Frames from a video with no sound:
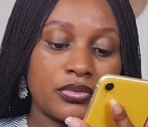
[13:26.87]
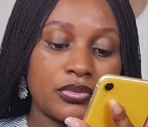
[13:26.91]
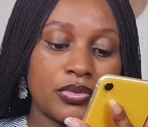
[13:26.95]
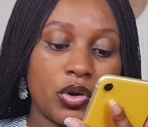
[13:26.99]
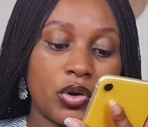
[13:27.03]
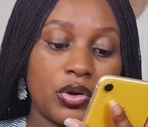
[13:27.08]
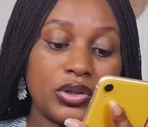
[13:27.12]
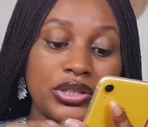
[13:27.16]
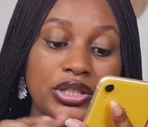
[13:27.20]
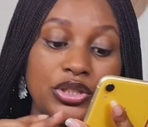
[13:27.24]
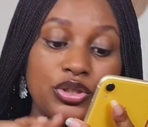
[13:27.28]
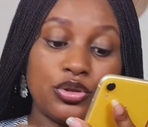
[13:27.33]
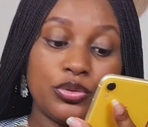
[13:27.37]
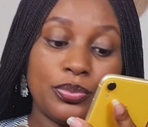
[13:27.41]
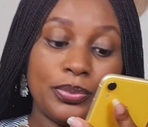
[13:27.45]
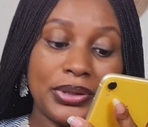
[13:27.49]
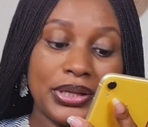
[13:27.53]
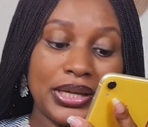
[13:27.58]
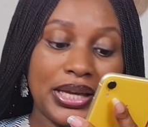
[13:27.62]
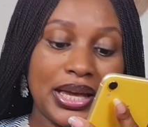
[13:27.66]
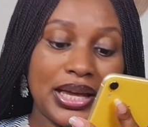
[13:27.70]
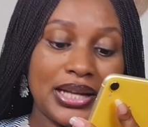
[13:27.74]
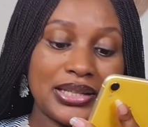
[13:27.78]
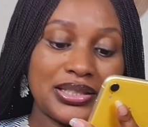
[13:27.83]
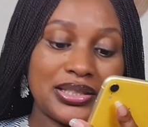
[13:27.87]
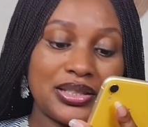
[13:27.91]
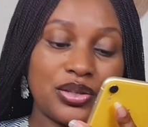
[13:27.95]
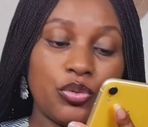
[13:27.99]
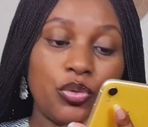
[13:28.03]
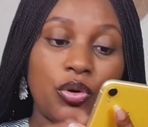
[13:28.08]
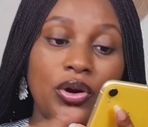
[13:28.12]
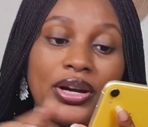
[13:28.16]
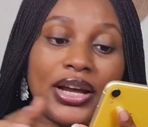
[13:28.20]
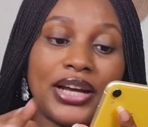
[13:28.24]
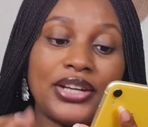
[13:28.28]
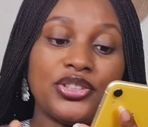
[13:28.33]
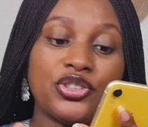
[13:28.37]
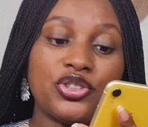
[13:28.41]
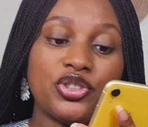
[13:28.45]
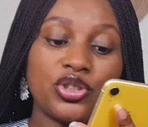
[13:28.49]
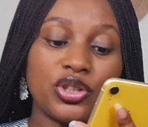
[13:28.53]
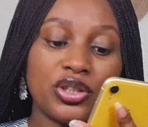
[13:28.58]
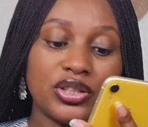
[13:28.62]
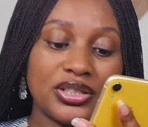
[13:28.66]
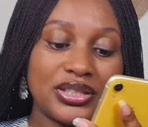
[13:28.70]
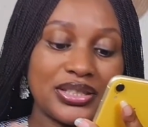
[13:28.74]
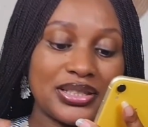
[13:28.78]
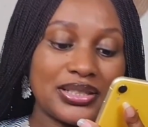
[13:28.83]
On the duplicates, the one I
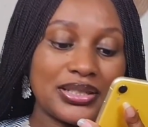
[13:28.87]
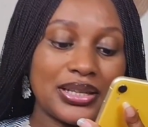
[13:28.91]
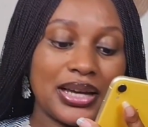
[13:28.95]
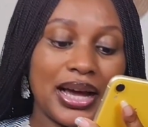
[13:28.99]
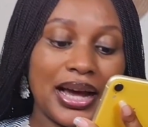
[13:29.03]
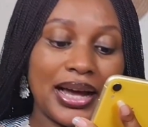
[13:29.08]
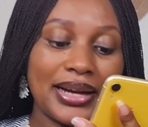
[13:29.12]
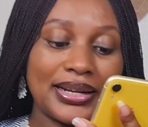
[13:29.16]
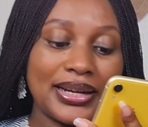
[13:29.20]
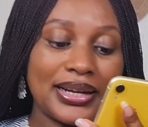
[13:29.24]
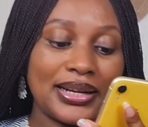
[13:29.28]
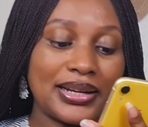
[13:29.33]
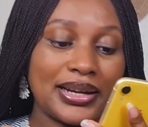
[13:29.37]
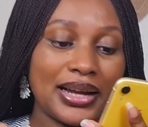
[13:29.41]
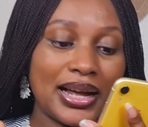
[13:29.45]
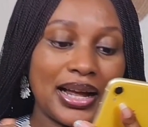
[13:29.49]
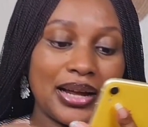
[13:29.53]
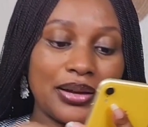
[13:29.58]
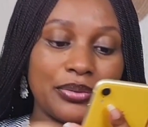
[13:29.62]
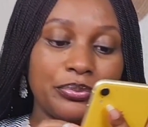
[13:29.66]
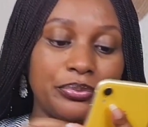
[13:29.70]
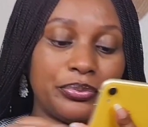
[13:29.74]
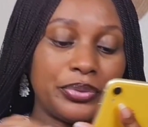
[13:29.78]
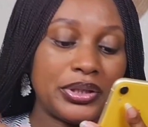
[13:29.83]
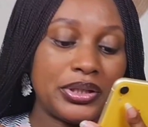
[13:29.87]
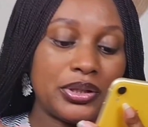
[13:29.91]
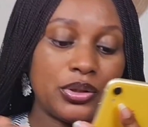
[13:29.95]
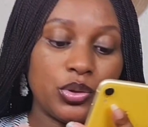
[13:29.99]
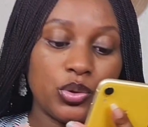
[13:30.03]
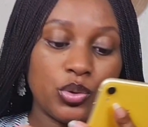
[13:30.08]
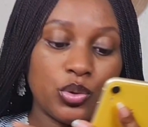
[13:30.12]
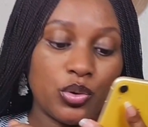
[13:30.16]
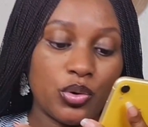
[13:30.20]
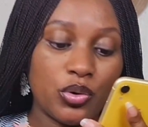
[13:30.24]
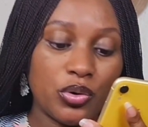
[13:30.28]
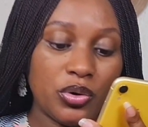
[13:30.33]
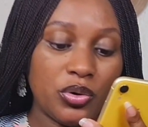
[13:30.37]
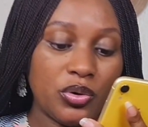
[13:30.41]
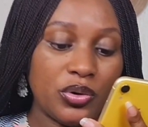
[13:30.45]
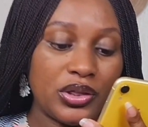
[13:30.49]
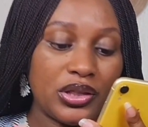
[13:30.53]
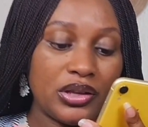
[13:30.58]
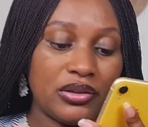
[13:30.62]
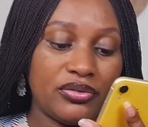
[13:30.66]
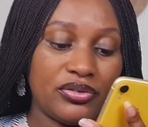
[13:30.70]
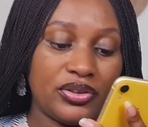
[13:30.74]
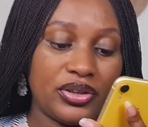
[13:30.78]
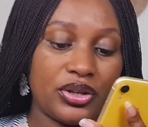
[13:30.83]
just added below
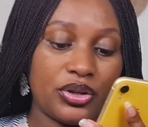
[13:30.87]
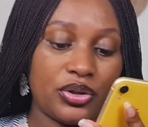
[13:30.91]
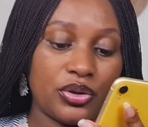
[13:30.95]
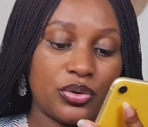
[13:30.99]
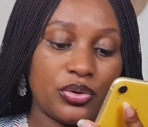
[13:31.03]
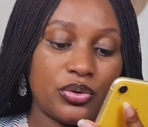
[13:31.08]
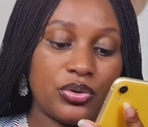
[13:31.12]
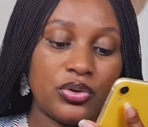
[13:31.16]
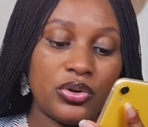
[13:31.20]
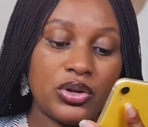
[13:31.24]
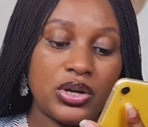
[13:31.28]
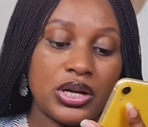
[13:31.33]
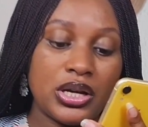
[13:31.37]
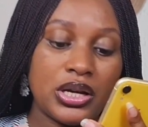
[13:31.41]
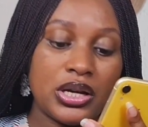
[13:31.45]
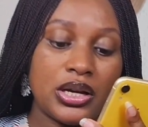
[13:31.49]
the video,